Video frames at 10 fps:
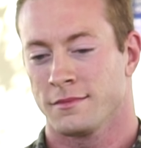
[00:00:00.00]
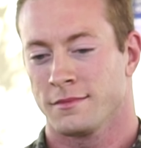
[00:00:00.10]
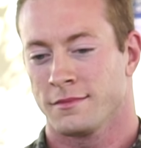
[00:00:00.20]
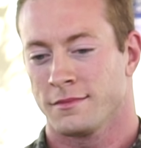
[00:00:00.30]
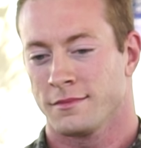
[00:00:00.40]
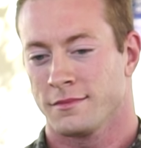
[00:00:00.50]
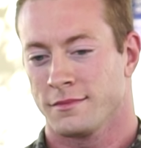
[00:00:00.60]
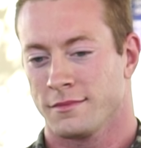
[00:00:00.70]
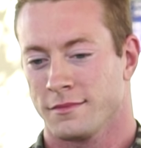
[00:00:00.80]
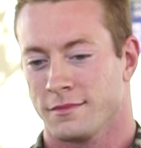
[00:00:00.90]

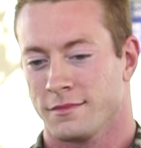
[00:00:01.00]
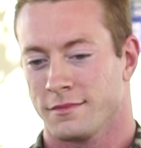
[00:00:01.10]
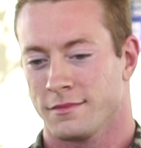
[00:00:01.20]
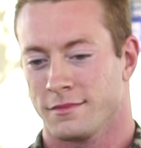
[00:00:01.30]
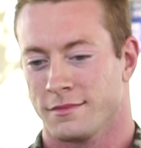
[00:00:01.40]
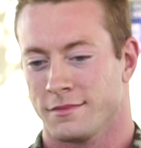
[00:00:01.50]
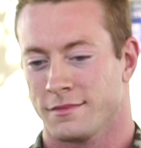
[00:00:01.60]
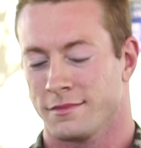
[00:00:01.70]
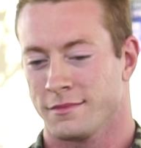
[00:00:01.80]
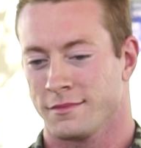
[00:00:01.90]

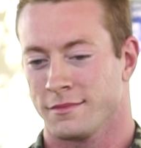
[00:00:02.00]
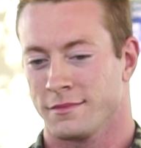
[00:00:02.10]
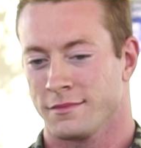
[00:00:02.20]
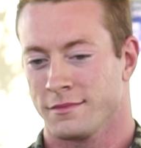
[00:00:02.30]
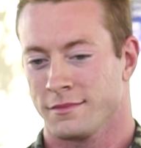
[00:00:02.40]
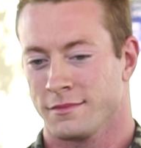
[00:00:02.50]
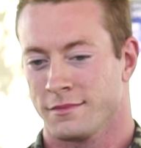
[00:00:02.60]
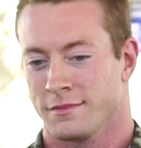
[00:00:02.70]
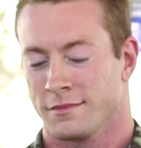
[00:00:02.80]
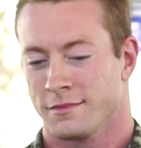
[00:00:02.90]

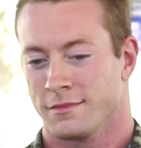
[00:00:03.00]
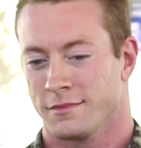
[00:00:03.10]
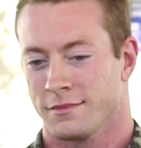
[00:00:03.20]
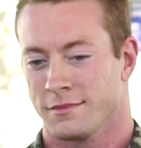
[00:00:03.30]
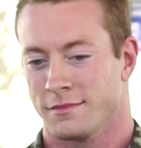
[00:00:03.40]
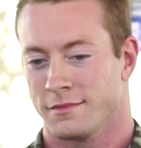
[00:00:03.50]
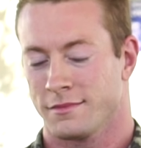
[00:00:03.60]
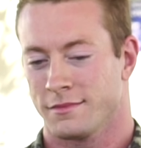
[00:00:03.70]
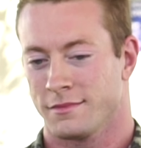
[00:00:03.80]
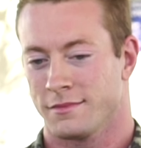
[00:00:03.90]

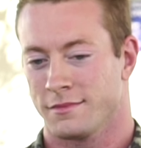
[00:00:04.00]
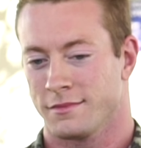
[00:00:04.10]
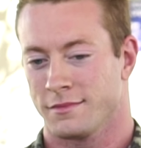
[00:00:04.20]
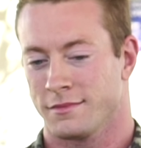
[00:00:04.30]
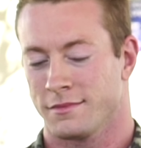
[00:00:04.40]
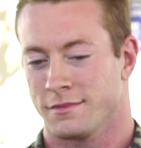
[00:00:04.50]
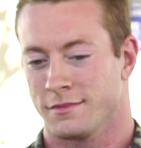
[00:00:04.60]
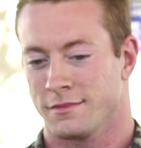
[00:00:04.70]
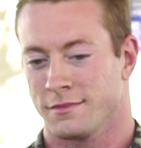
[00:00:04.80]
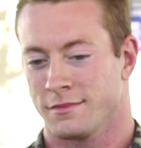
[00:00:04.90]

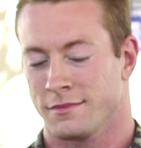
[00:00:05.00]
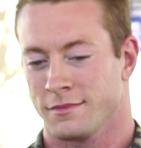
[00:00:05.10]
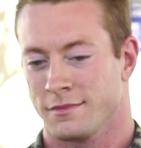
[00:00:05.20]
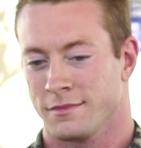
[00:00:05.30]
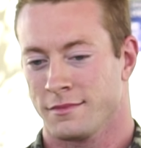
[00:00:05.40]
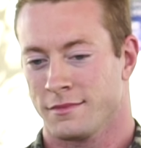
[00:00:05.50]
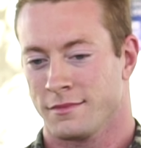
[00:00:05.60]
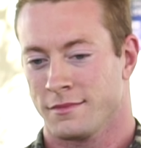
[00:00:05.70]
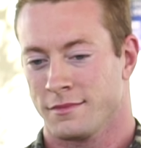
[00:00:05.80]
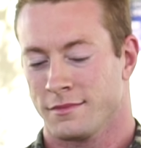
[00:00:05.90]

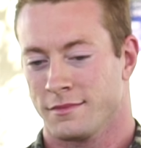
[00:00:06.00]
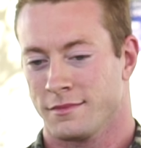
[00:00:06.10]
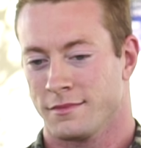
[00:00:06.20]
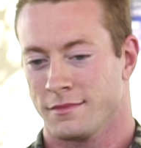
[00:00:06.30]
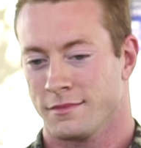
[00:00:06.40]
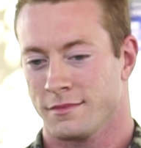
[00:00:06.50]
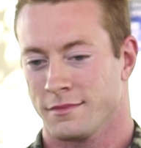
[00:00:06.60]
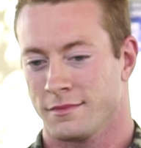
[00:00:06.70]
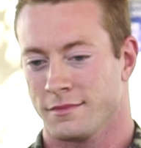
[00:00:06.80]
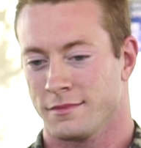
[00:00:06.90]

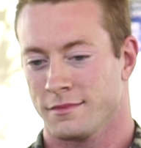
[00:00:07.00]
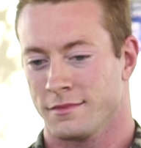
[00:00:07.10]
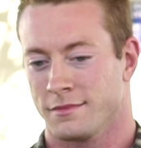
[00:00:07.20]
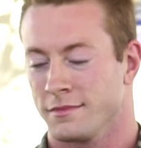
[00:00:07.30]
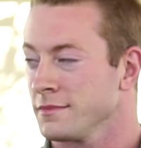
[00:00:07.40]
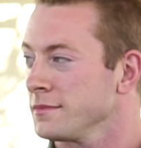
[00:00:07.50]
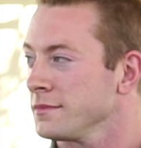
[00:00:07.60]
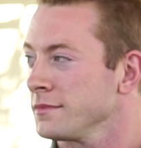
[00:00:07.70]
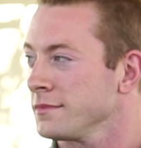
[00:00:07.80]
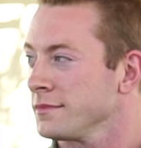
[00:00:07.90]
(silent)